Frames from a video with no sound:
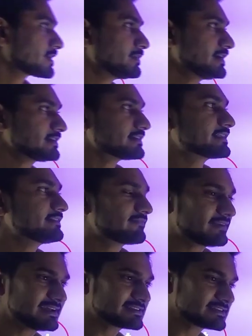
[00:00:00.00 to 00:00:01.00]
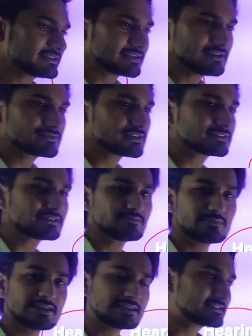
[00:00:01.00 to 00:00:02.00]
But reflection gives us
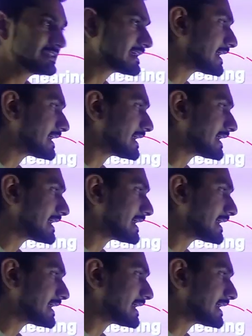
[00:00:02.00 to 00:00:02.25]
a basic